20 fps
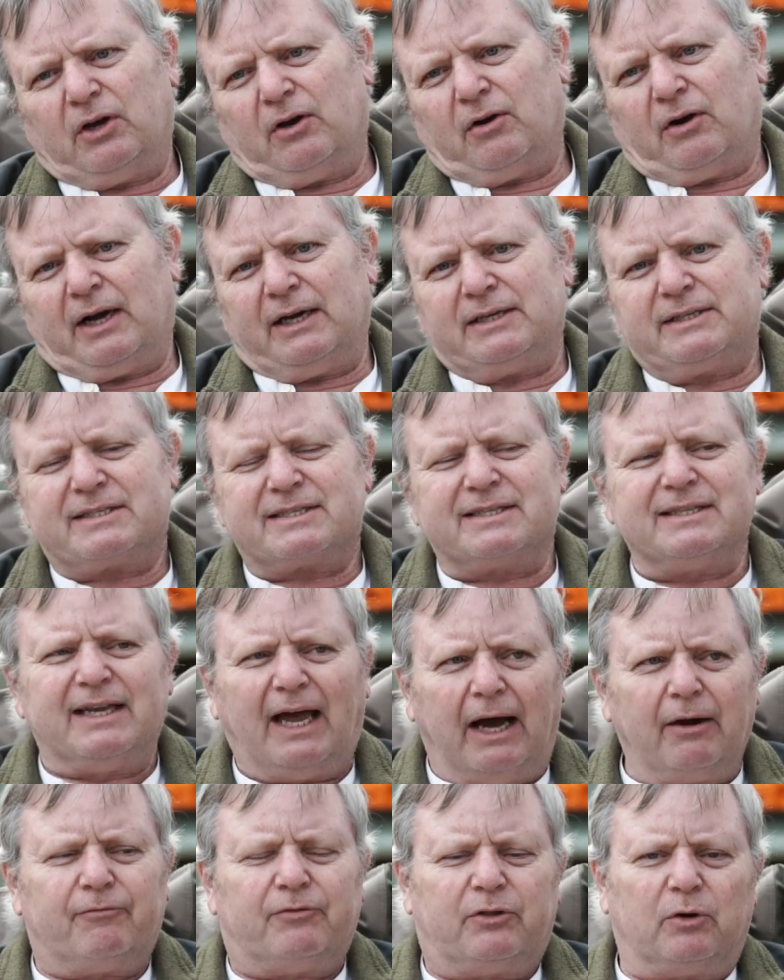know, I just
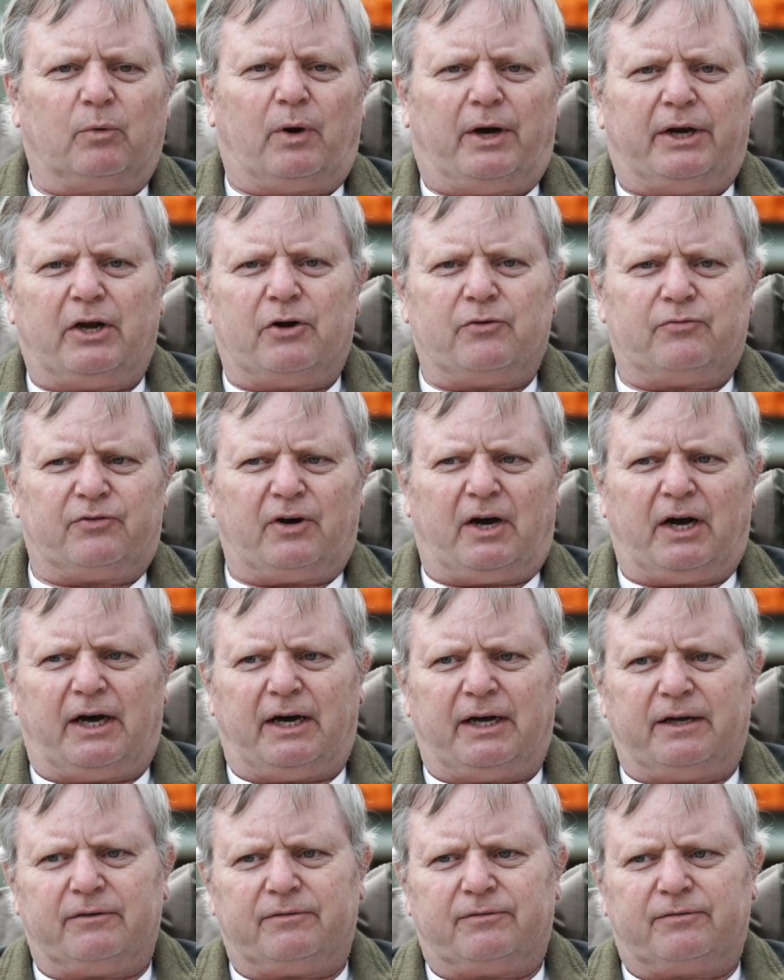loved the
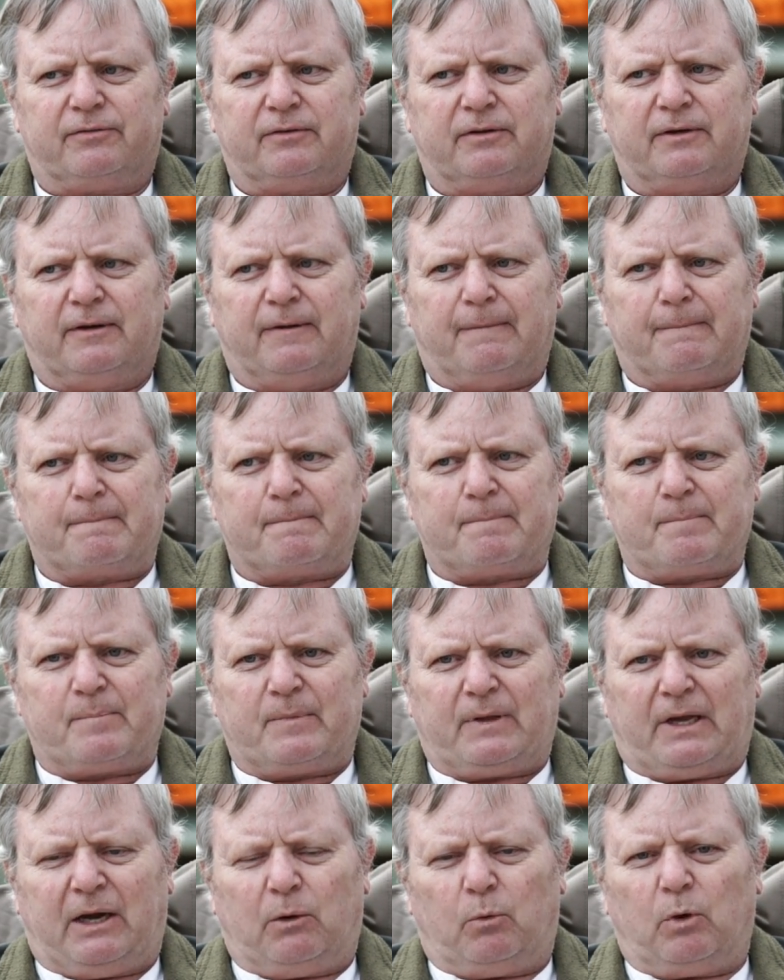105.
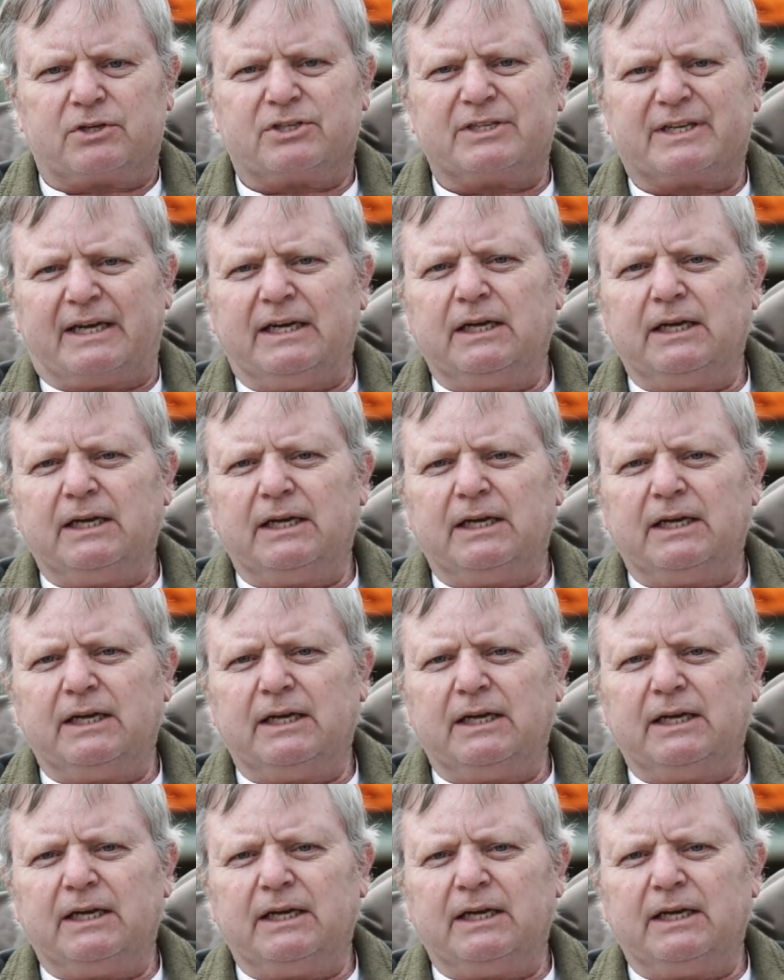I wasn't